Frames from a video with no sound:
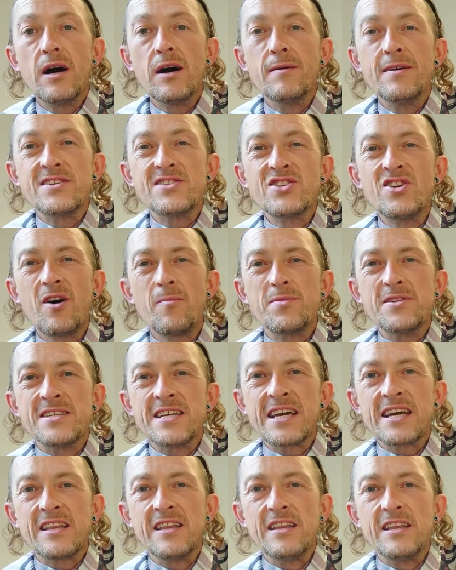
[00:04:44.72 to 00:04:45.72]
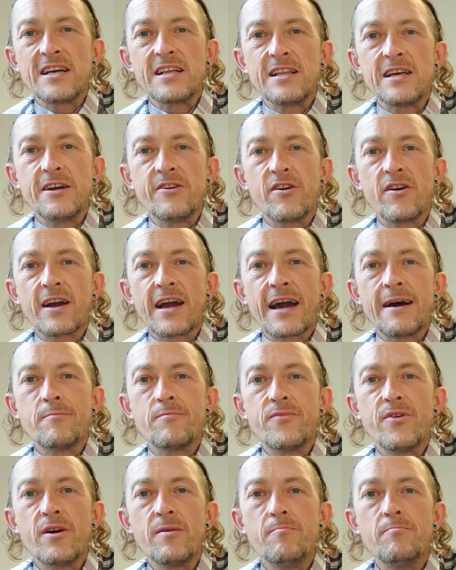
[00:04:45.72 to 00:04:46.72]
Um, it's not particularly clear on
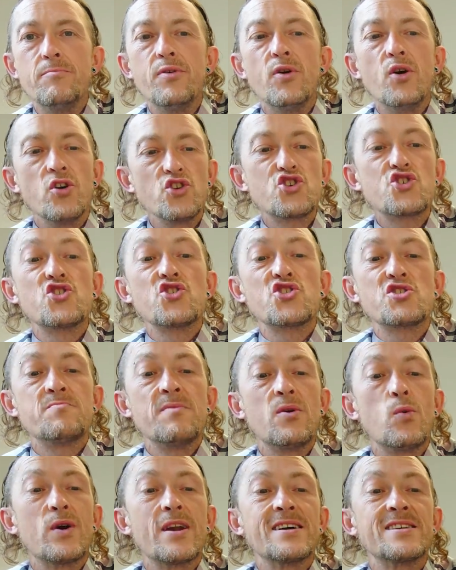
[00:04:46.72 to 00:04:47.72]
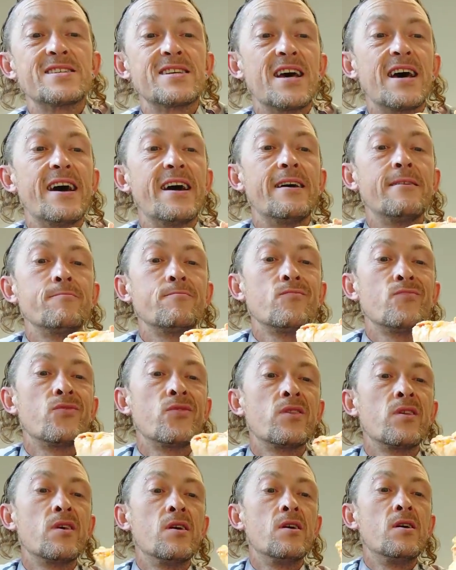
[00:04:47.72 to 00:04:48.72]
camera, but trust me when I say,
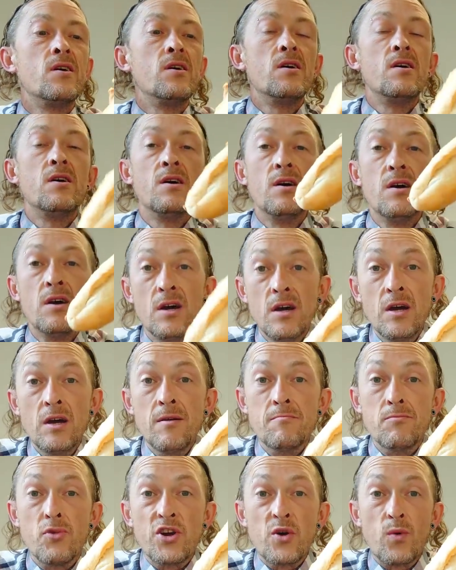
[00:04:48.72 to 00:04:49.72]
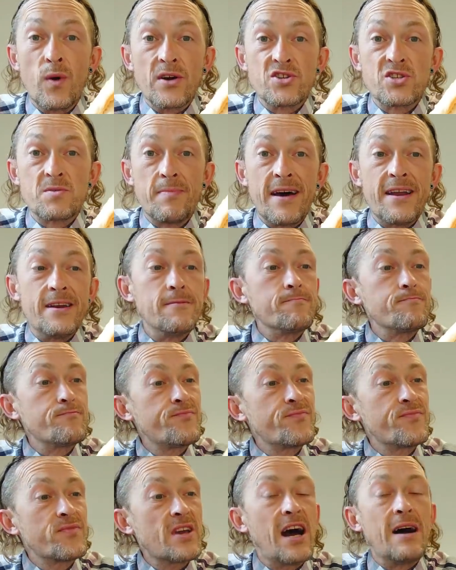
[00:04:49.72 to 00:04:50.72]
money well spent.
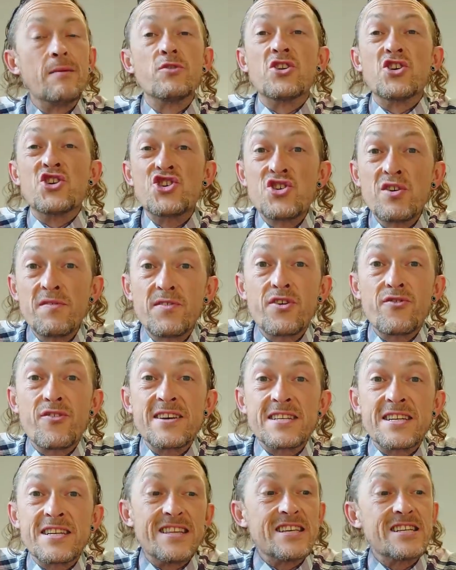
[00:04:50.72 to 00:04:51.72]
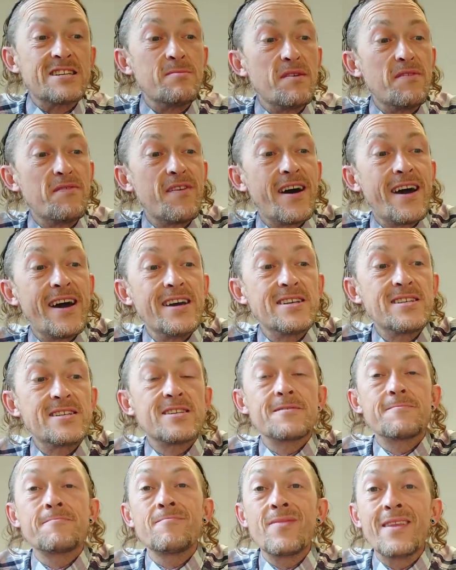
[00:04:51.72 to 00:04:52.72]
I'm gonna shove the rest of this in my
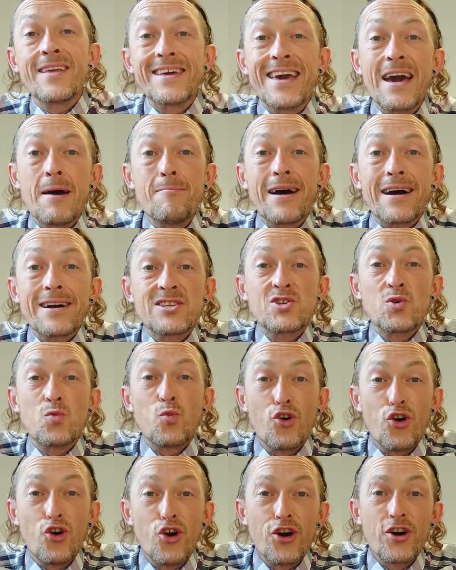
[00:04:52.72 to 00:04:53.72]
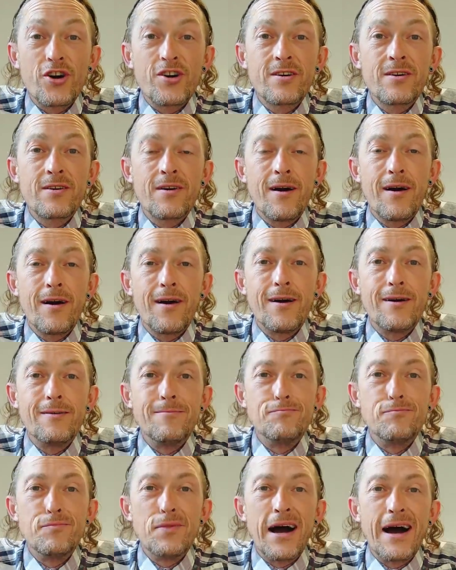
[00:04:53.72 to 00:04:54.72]
face, get back to work,
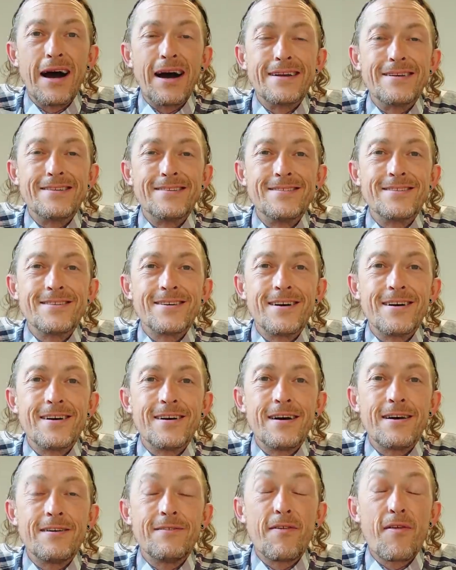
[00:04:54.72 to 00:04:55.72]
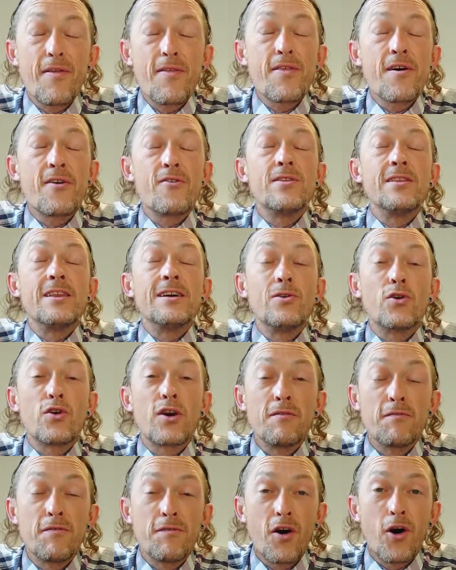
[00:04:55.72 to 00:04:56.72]
um, and uh, thoroughly
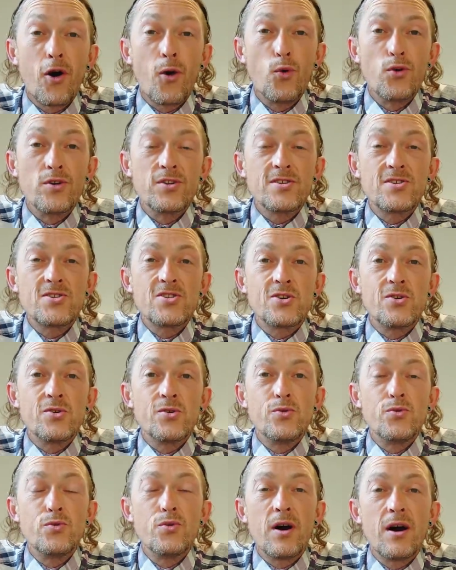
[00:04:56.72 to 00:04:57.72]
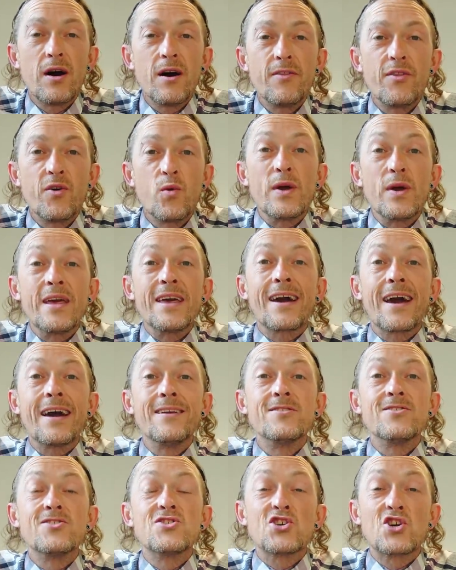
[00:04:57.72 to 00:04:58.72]
looking forward to uh, the
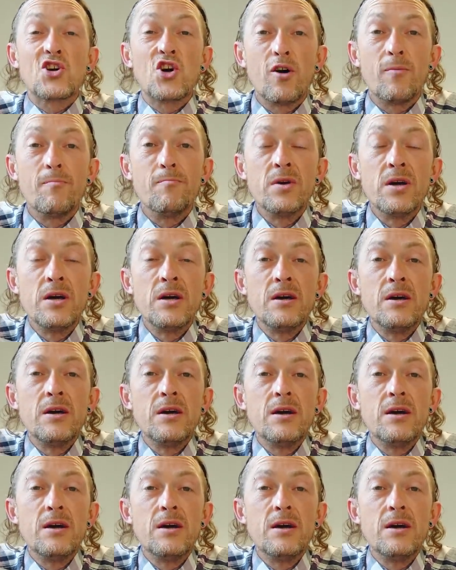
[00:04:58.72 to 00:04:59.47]
weekend to come.